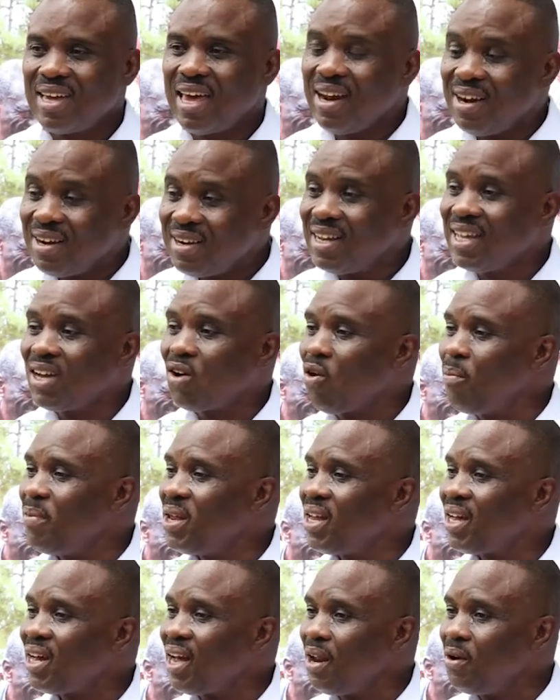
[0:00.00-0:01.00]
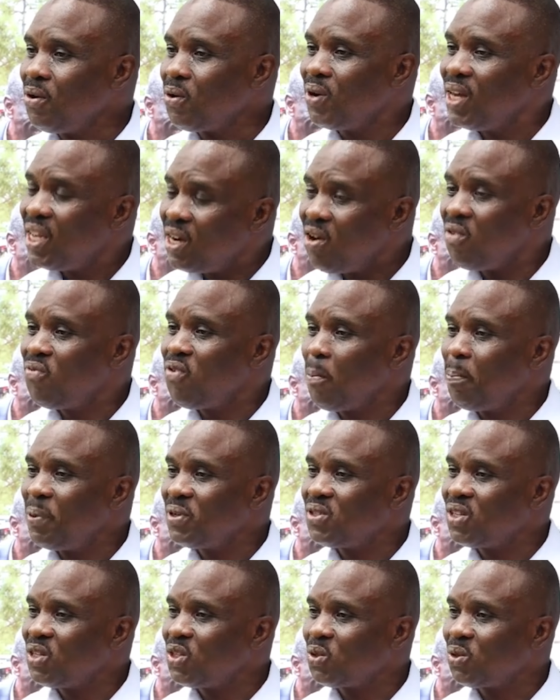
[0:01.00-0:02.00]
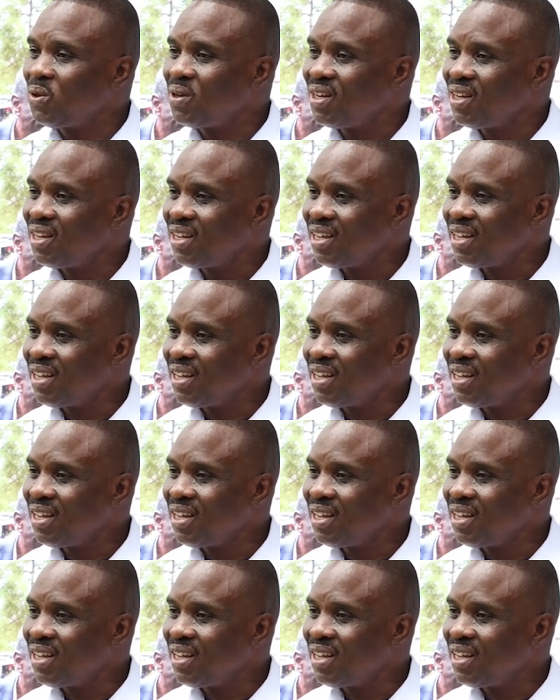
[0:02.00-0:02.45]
Held incommunicado, leader of opposition.